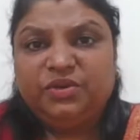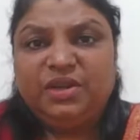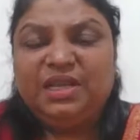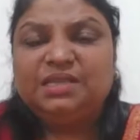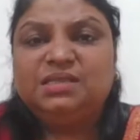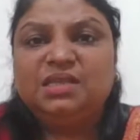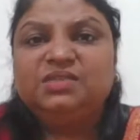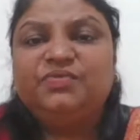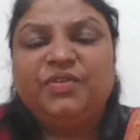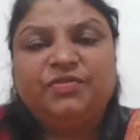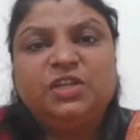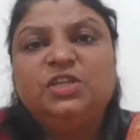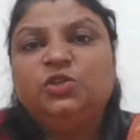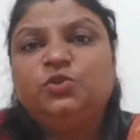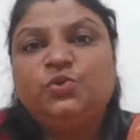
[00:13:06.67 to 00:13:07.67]
releases
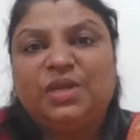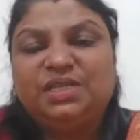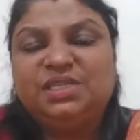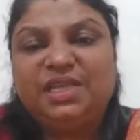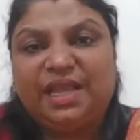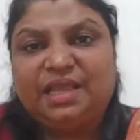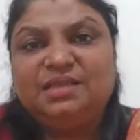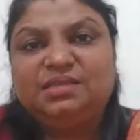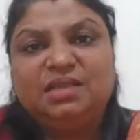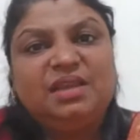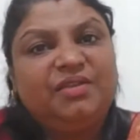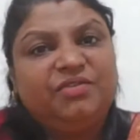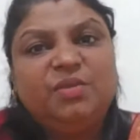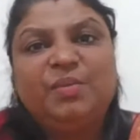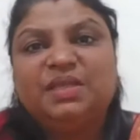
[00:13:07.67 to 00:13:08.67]
15 to 20 eggs
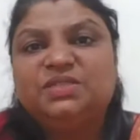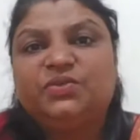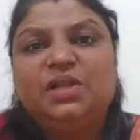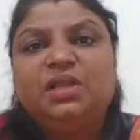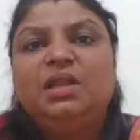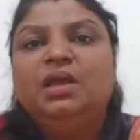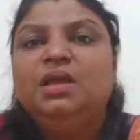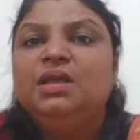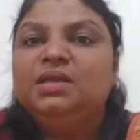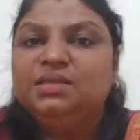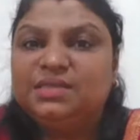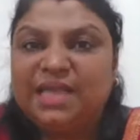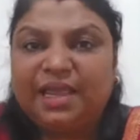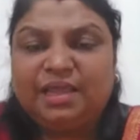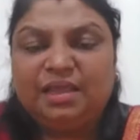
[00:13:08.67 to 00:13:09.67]
in every menstrual
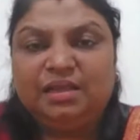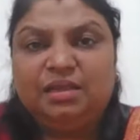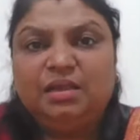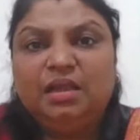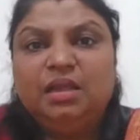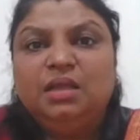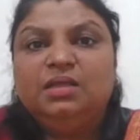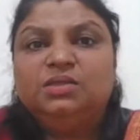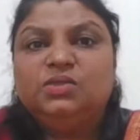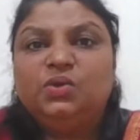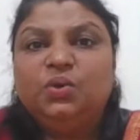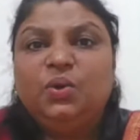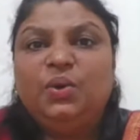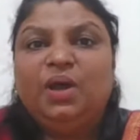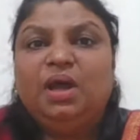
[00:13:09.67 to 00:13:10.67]
cycle.
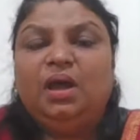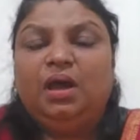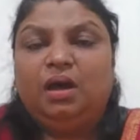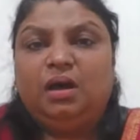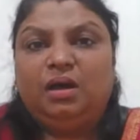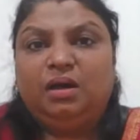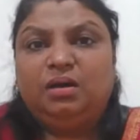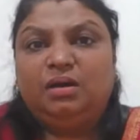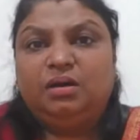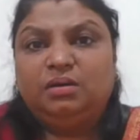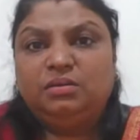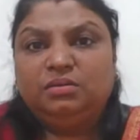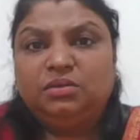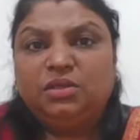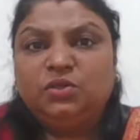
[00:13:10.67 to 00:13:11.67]
So
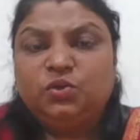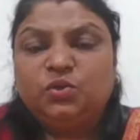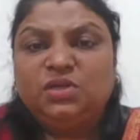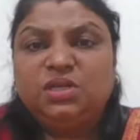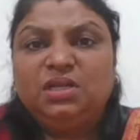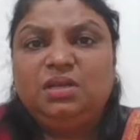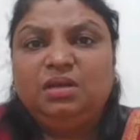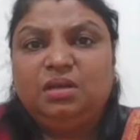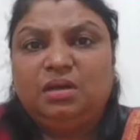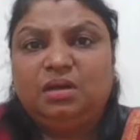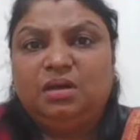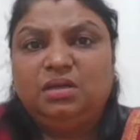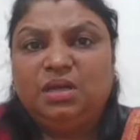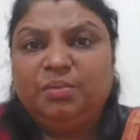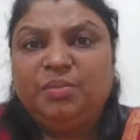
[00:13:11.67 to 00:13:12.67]
the
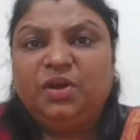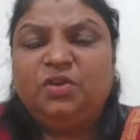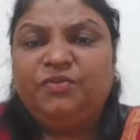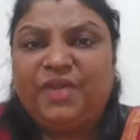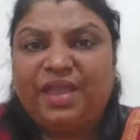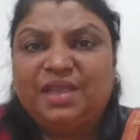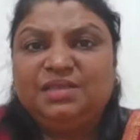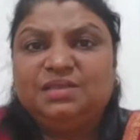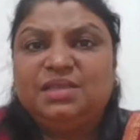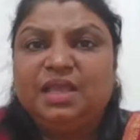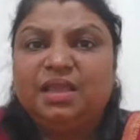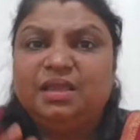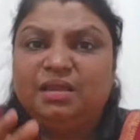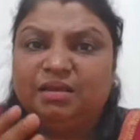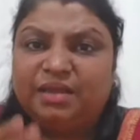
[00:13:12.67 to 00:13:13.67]
total number of eggs
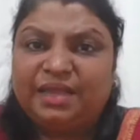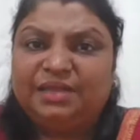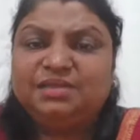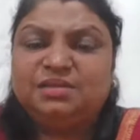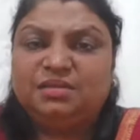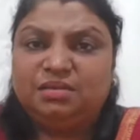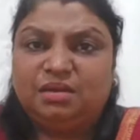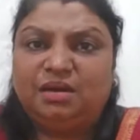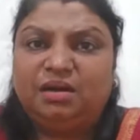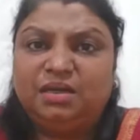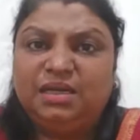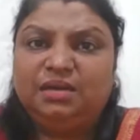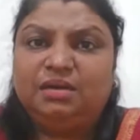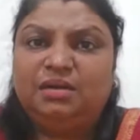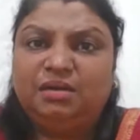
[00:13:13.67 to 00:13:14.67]
they gets
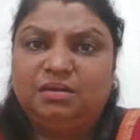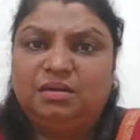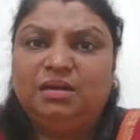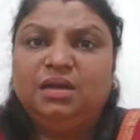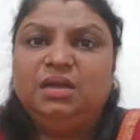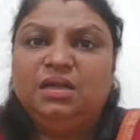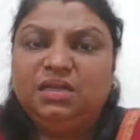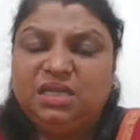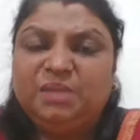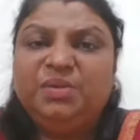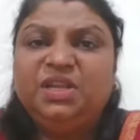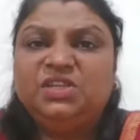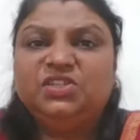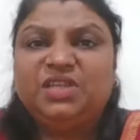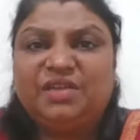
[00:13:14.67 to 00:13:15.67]

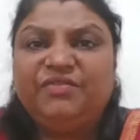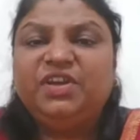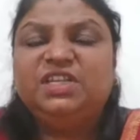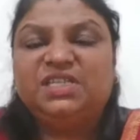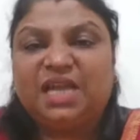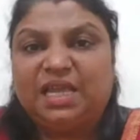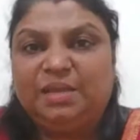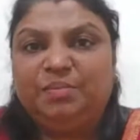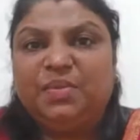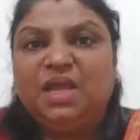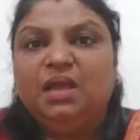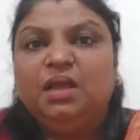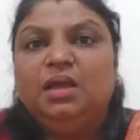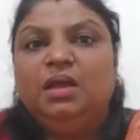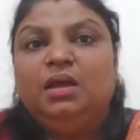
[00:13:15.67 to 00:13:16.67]
diminished every time.